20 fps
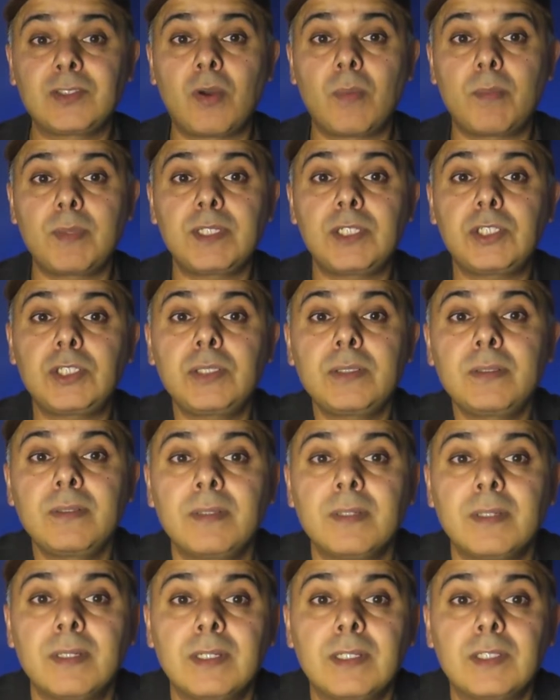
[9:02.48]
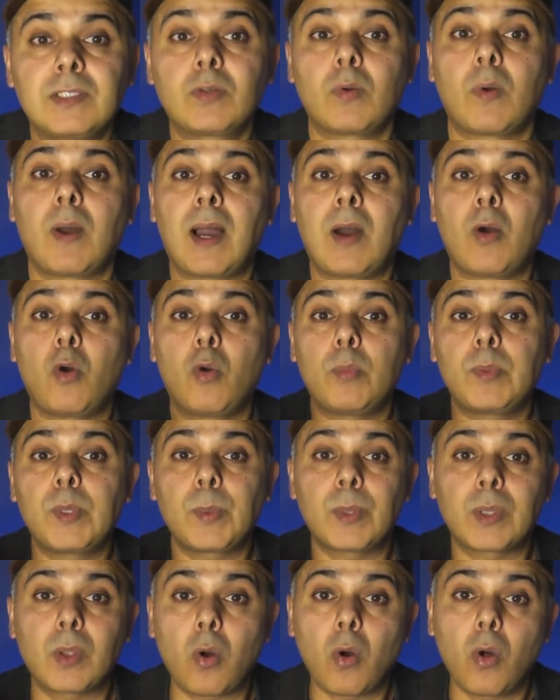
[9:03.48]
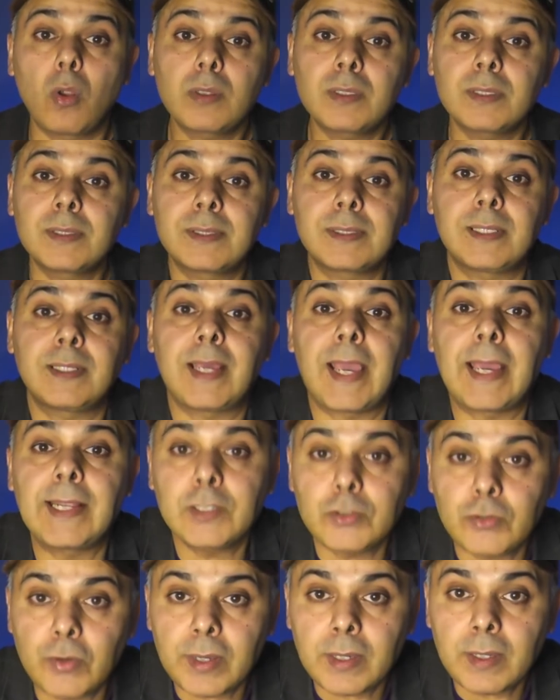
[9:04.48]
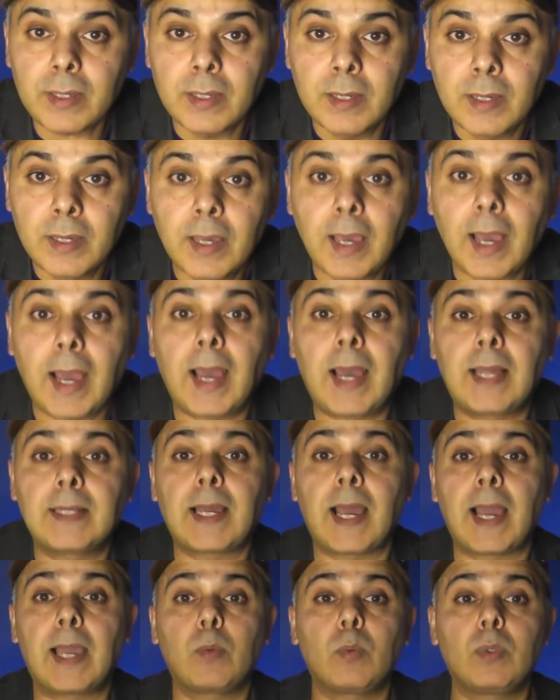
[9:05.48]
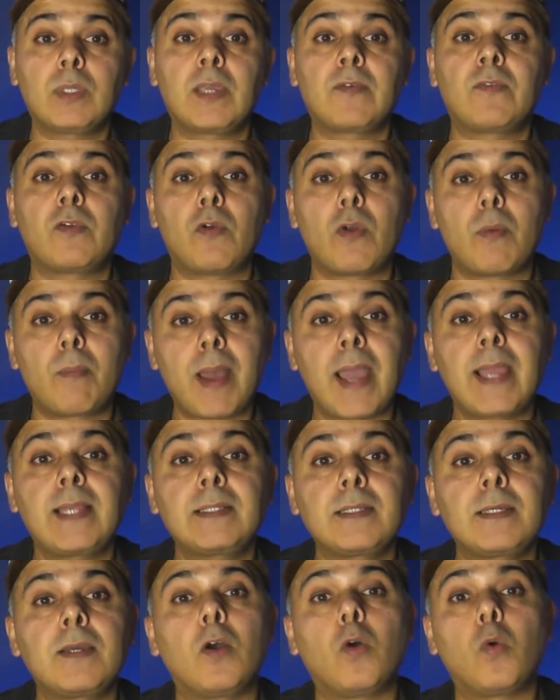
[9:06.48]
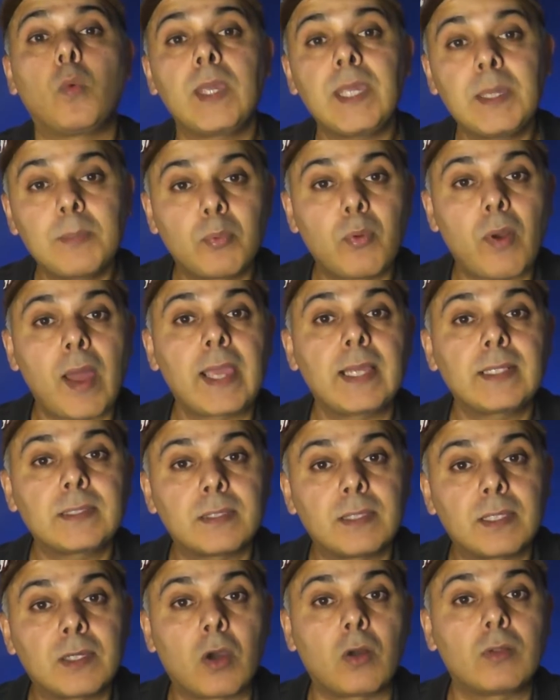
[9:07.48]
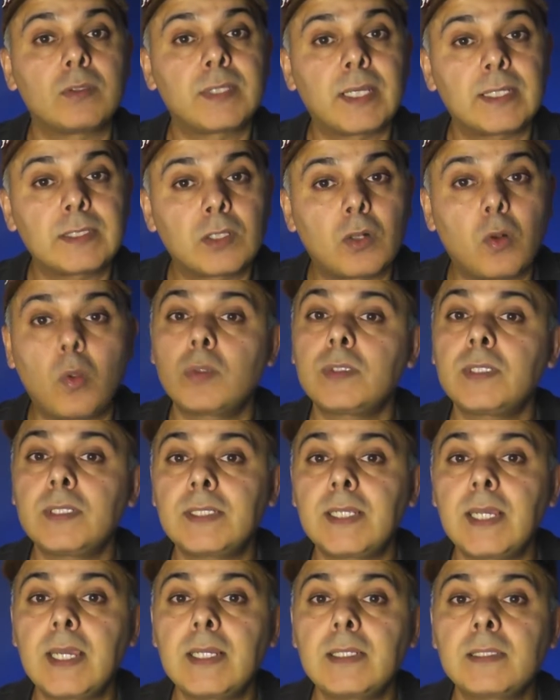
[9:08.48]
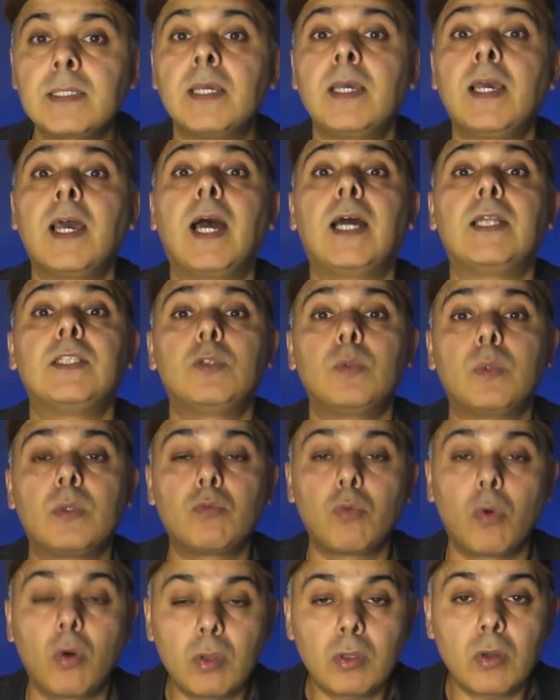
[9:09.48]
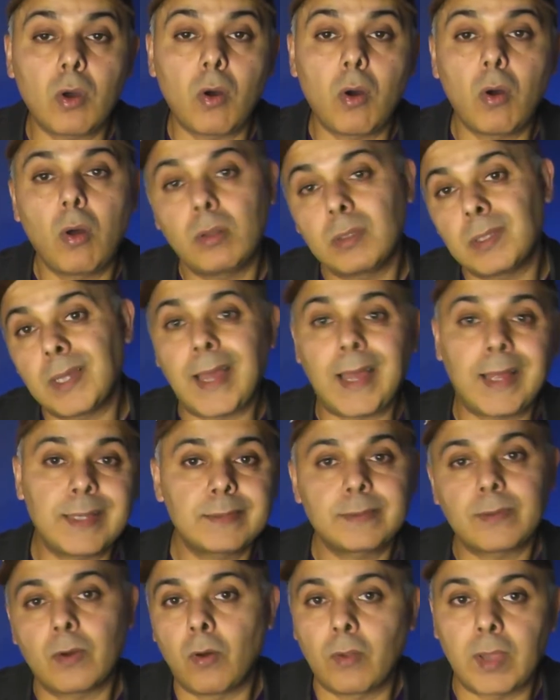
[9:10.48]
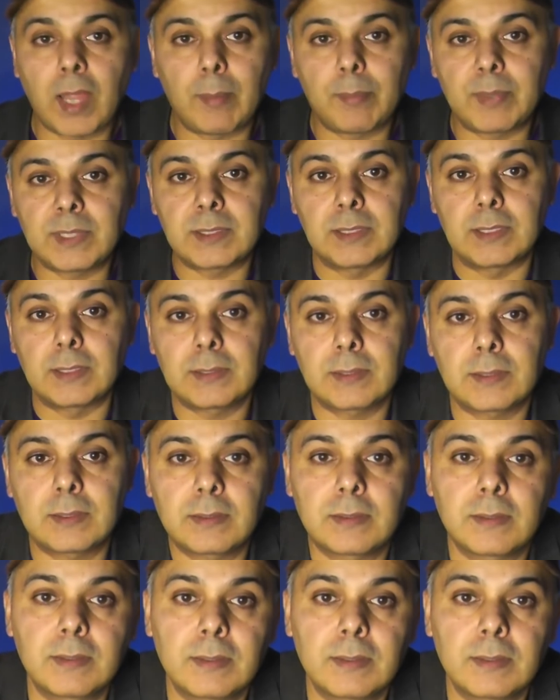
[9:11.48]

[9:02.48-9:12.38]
competition, so I hope you will all consider entering, and I will give a reminder a week prior to the contest closing date and do a roll call and all that business.